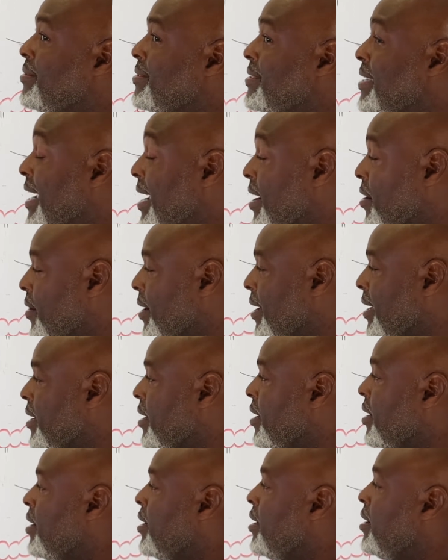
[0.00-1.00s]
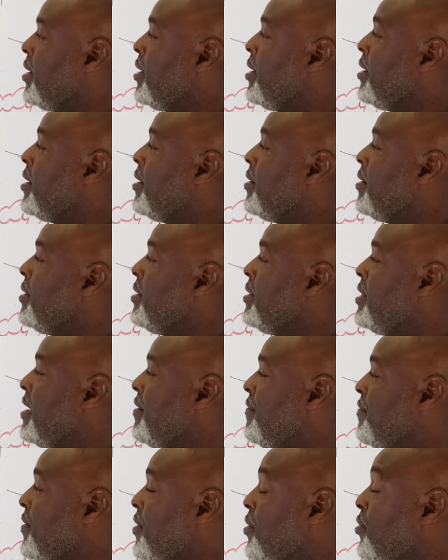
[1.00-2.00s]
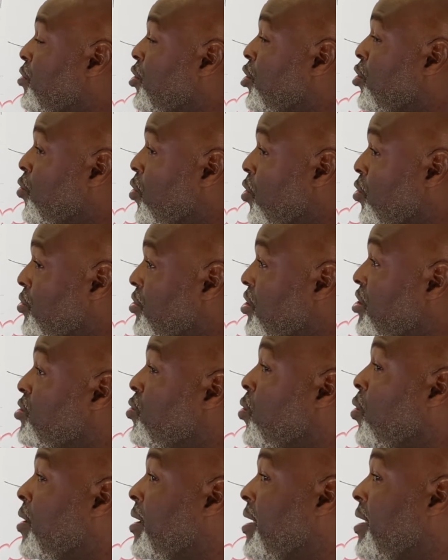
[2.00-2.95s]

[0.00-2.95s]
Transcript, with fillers: tearing. They feel necrosis or